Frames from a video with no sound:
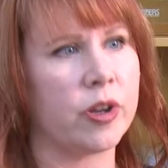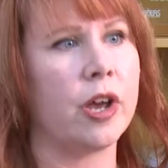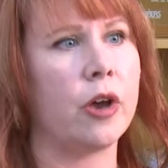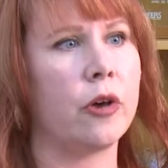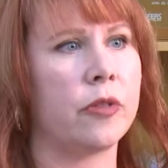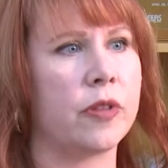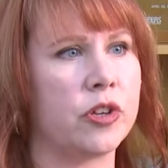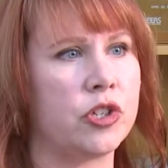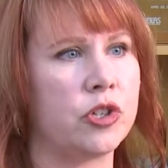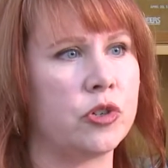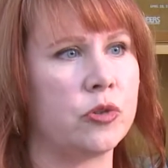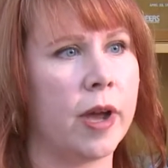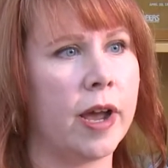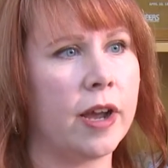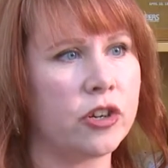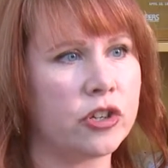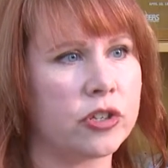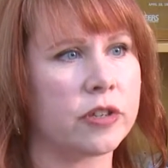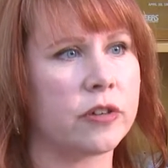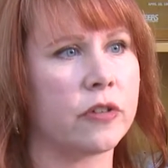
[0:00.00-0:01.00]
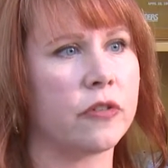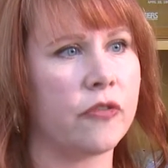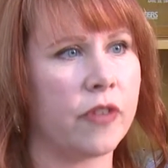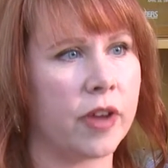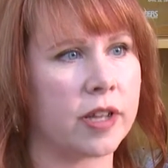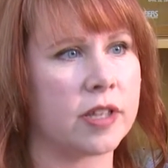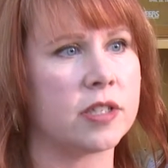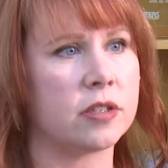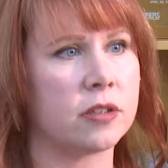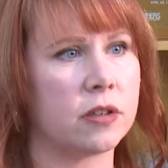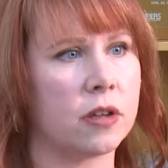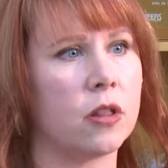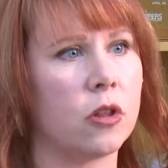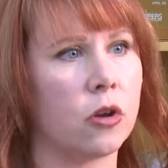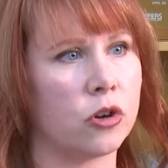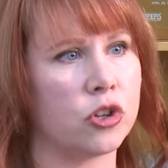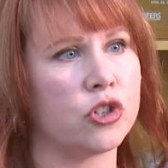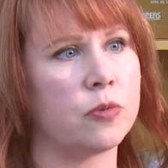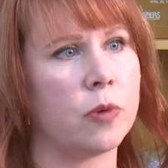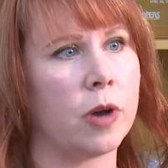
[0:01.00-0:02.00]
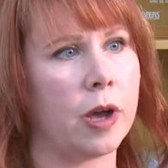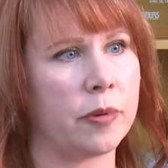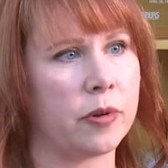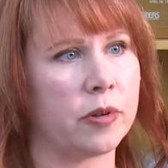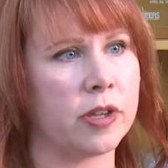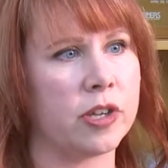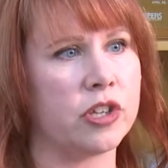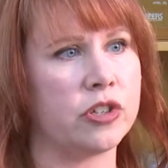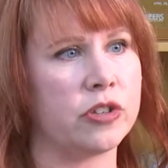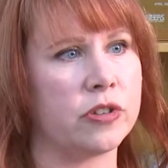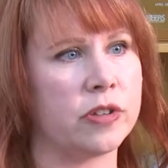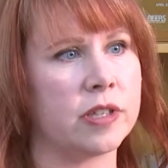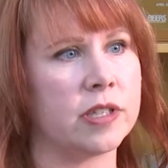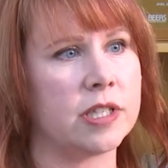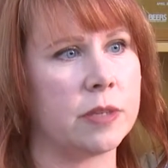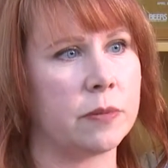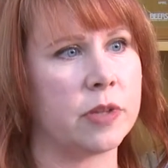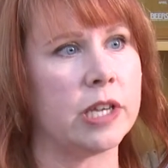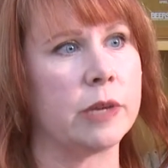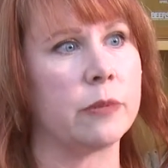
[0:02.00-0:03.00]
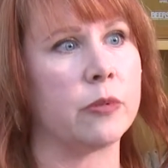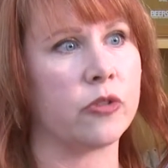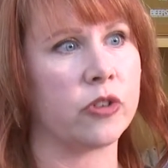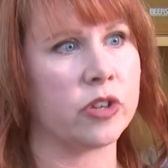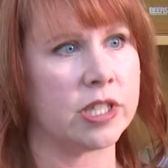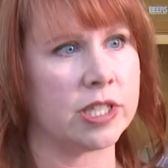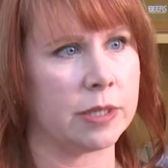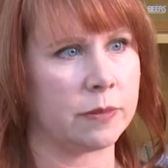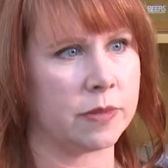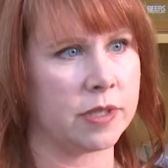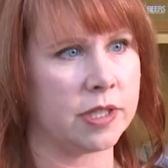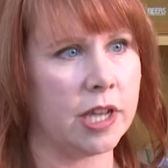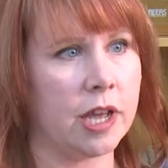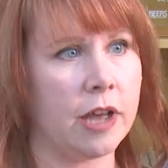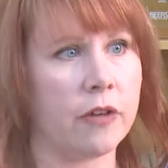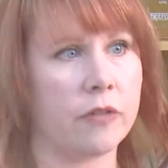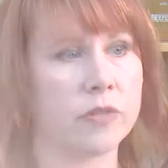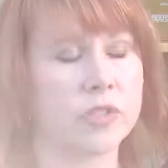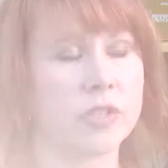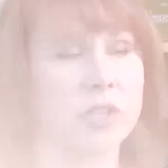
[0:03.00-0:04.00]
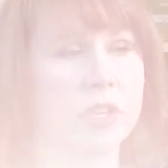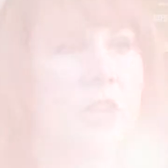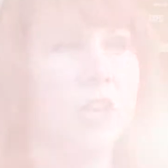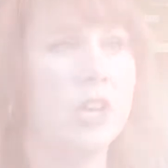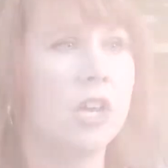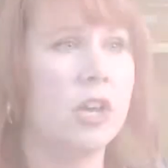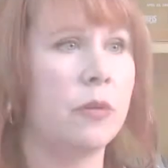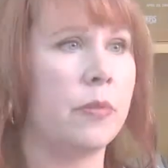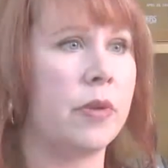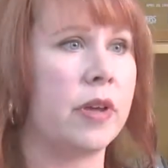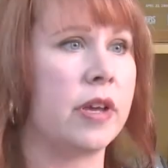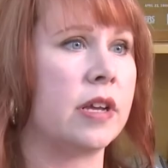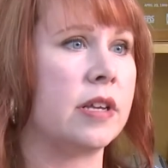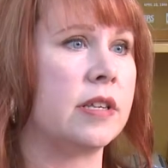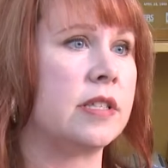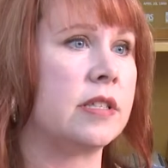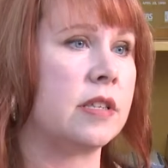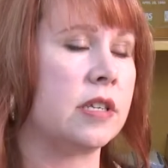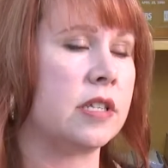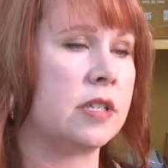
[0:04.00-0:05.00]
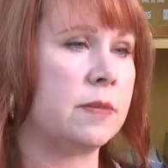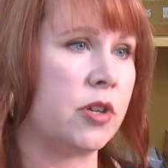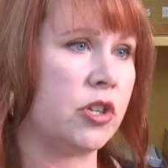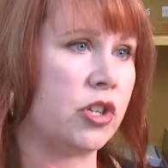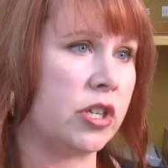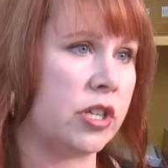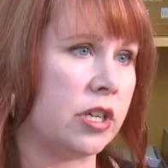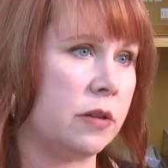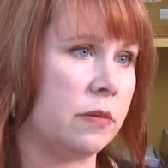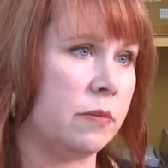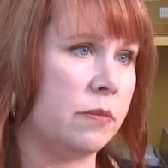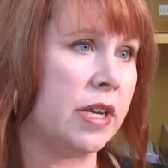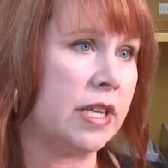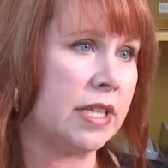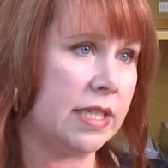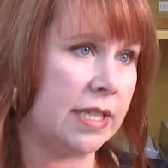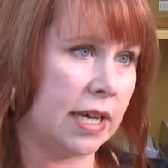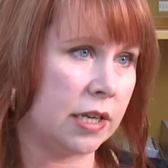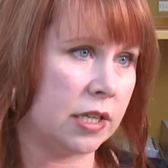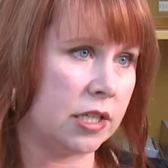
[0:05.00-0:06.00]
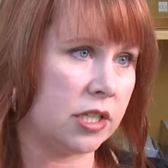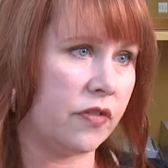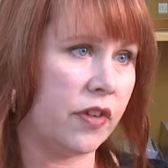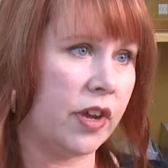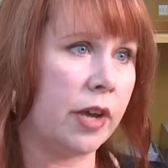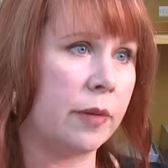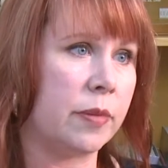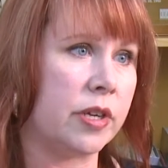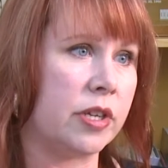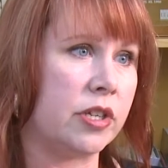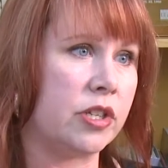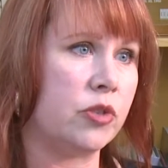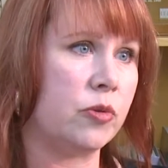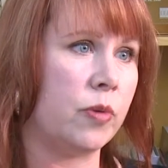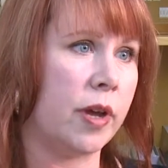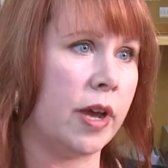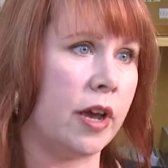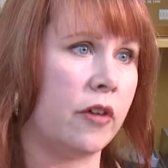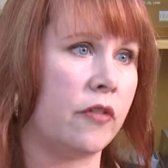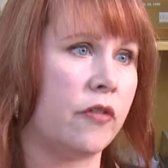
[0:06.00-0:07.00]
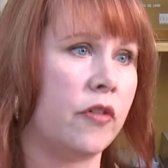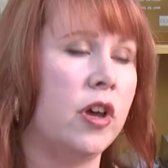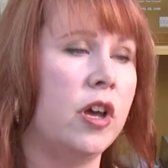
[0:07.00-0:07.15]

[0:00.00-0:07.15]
health issue actually affects a larger population than simply immigrants themselves. Because especially in mixed status families, you have